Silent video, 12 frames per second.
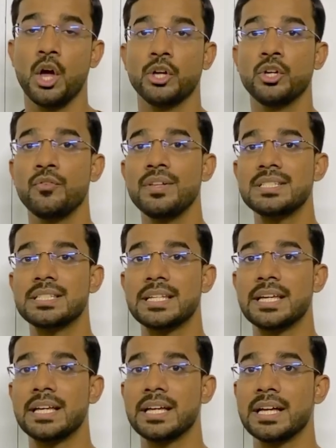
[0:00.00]
you will
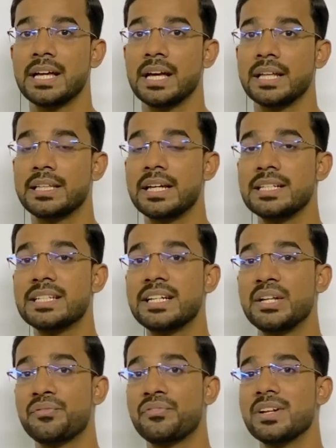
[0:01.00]
see there is a
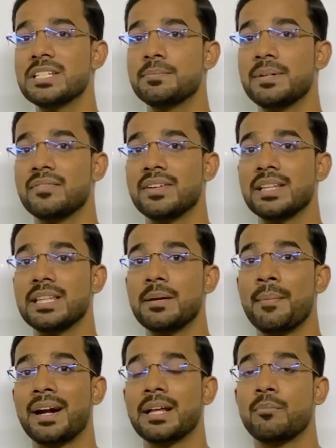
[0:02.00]
difference between the
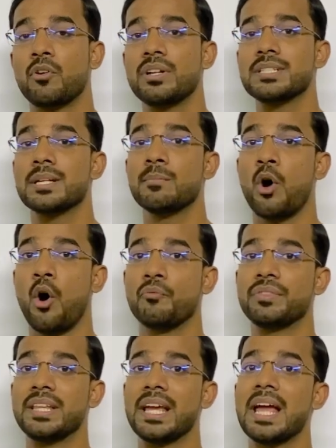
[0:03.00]
metabolism
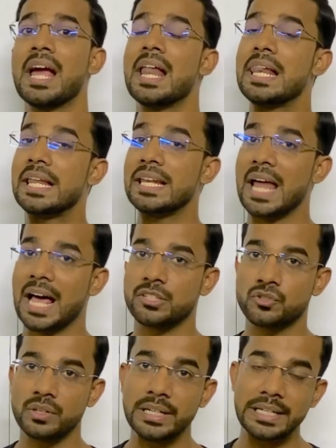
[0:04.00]
of the
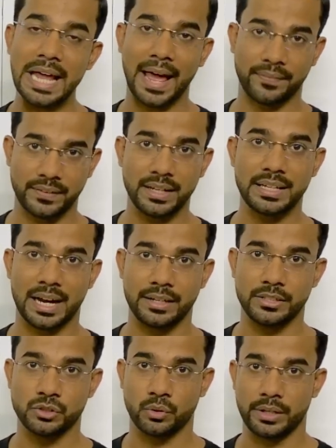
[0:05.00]
linezolid and the
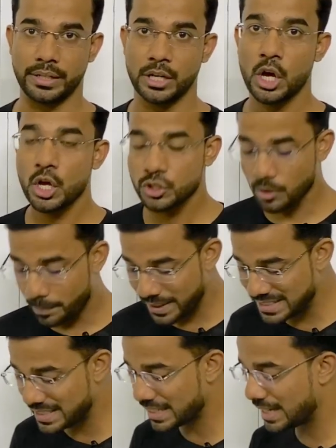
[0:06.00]
tedizolid. So
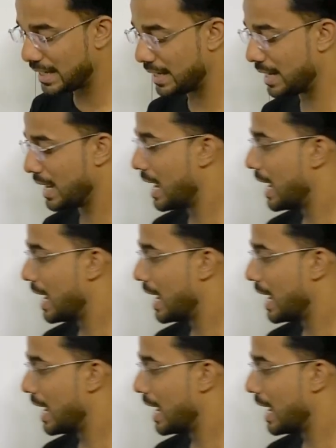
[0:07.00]
basically